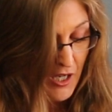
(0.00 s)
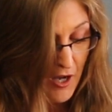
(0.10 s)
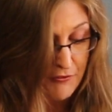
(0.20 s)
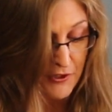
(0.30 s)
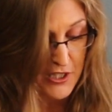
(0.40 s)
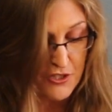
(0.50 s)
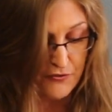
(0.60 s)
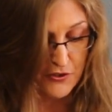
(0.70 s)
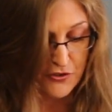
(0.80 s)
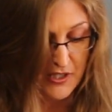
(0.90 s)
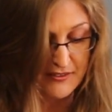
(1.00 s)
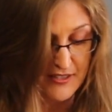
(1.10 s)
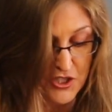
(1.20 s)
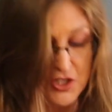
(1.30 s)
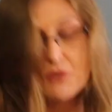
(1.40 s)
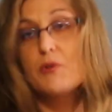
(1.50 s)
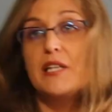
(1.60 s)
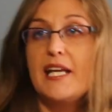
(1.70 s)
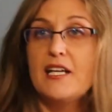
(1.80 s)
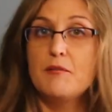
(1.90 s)
Coverage for transition
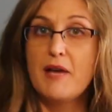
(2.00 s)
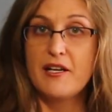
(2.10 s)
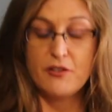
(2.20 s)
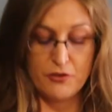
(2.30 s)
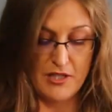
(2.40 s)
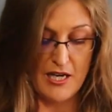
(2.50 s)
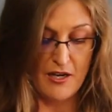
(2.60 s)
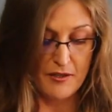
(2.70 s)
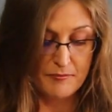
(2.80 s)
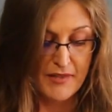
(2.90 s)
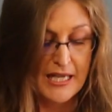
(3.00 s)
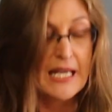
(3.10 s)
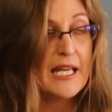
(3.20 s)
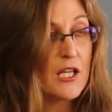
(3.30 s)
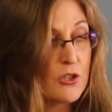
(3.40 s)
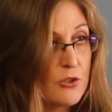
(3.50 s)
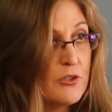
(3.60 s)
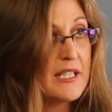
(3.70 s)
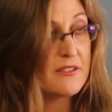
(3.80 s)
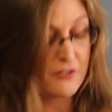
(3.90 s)
related medical care,
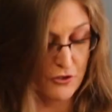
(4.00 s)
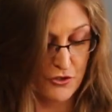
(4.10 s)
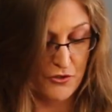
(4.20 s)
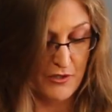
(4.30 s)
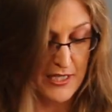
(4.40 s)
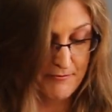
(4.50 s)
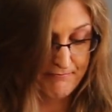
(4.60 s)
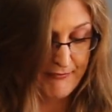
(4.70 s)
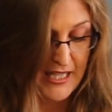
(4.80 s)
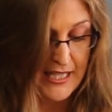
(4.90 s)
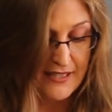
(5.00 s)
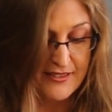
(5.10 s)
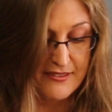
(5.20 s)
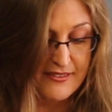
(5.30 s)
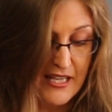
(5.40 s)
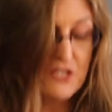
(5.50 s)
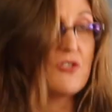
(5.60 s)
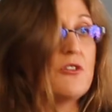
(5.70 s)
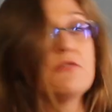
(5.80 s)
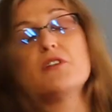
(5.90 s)
including surgery, is
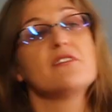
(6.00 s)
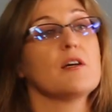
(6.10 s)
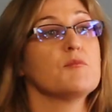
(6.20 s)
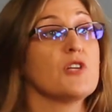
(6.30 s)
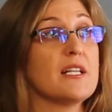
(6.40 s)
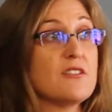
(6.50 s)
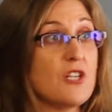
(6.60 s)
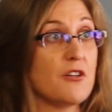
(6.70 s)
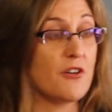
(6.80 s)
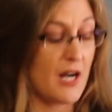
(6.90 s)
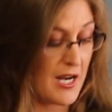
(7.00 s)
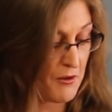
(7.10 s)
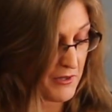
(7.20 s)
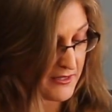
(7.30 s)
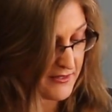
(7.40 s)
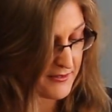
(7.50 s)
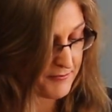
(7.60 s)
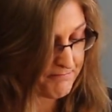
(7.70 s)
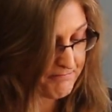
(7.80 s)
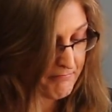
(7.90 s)
essential for some transgender
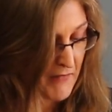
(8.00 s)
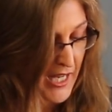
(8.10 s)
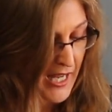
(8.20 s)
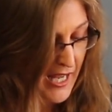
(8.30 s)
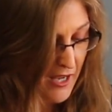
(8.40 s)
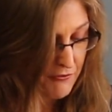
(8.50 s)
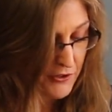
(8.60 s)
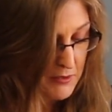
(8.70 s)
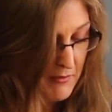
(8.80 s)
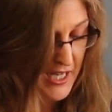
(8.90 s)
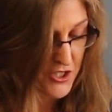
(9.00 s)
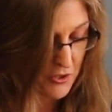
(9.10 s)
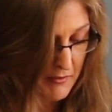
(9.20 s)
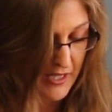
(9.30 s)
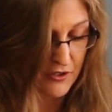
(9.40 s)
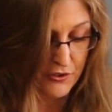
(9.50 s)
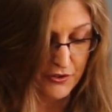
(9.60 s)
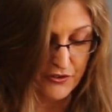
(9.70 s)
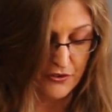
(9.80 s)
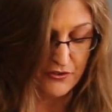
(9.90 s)
Iowans. Every major
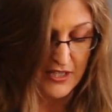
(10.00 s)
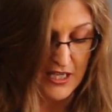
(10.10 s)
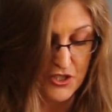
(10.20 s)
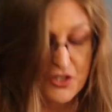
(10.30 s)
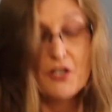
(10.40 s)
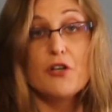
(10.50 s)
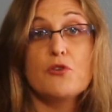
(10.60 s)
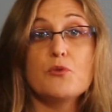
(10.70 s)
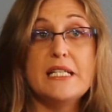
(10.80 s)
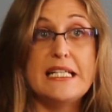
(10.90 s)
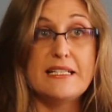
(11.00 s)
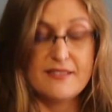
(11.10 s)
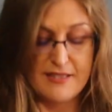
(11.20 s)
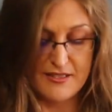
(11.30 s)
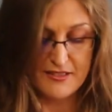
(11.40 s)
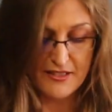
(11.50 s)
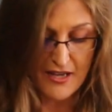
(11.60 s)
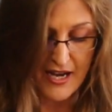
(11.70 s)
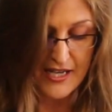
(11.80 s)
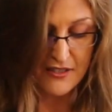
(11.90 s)
medical association agrees that
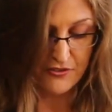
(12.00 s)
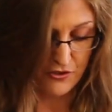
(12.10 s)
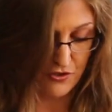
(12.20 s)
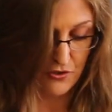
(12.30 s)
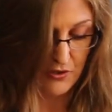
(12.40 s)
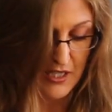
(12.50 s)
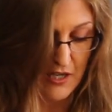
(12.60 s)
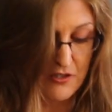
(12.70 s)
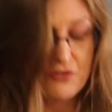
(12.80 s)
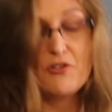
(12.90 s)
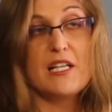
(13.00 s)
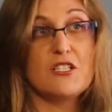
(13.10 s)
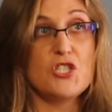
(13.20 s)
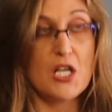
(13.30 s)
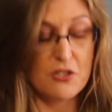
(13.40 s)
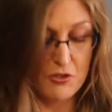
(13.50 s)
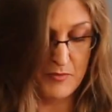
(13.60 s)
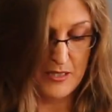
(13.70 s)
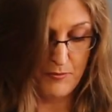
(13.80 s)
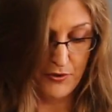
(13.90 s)
denying surgical care to
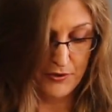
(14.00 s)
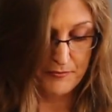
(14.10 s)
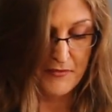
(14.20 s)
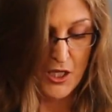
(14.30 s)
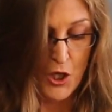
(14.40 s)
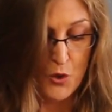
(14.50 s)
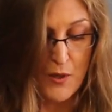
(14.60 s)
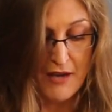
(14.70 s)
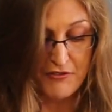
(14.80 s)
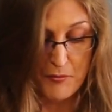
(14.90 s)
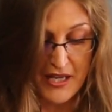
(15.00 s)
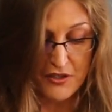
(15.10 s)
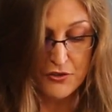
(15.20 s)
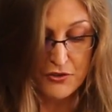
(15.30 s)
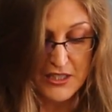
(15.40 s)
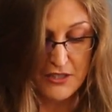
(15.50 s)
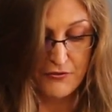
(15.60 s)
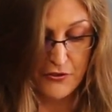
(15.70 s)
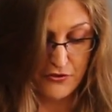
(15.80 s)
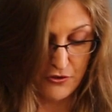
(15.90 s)
transgender people who have a medical need
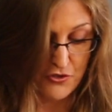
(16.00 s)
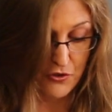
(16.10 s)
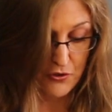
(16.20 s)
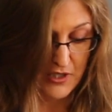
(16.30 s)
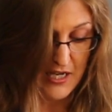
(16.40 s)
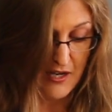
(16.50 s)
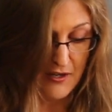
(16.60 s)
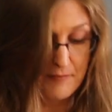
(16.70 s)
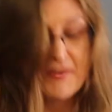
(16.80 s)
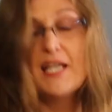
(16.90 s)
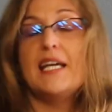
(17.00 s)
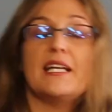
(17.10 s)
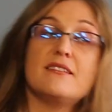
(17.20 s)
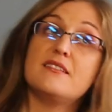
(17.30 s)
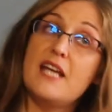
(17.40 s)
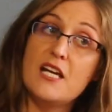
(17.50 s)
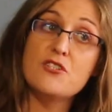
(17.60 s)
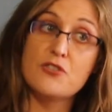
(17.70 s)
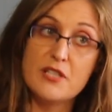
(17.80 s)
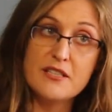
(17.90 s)
for surgical care is
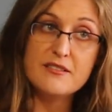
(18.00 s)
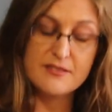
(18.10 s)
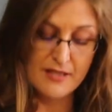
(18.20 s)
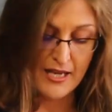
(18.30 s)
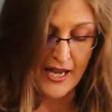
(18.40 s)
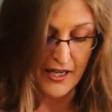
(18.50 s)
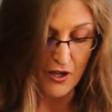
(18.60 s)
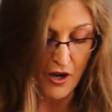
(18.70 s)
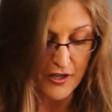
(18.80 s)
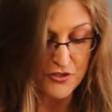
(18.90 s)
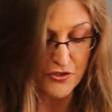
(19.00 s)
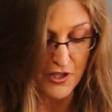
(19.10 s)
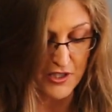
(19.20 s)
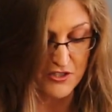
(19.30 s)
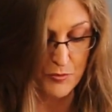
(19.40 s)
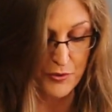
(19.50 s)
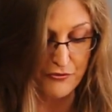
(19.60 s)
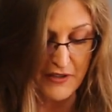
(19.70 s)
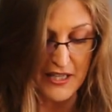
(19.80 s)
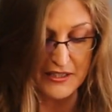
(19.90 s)
dangerous and contrary to
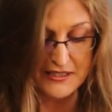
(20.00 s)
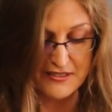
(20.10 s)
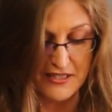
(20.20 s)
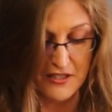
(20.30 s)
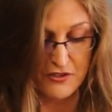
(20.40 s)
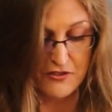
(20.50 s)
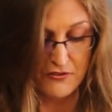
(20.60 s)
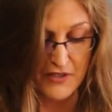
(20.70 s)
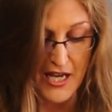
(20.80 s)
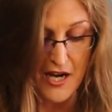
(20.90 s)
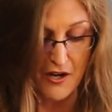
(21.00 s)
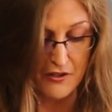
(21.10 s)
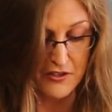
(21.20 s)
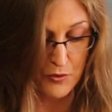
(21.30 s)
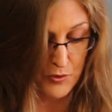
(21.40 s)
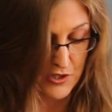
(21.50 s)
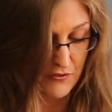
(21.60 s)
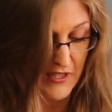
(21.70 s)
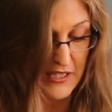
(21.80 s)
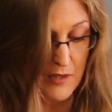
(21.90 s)
prevailing standards of care that were
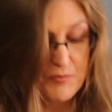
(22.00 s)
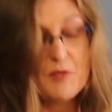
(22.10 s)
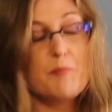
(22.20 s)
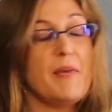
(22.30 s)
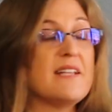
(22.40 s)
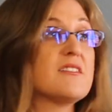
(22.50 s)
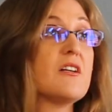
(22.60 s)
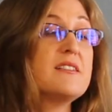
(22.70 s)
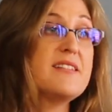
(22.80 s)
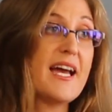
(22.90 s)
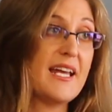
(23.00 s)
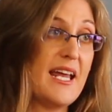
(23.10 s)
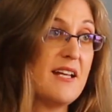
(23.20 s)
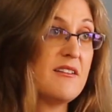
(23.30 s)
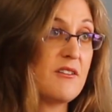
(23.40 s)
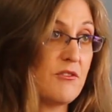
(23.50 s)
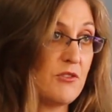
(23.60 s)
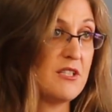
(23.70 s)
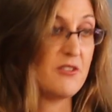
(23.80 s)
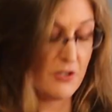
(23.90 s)
developed based on decades
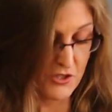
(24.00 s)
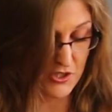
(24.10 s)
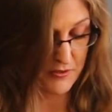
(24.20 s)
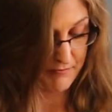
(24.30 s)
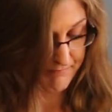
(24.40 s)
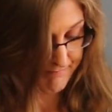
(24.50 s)
of research.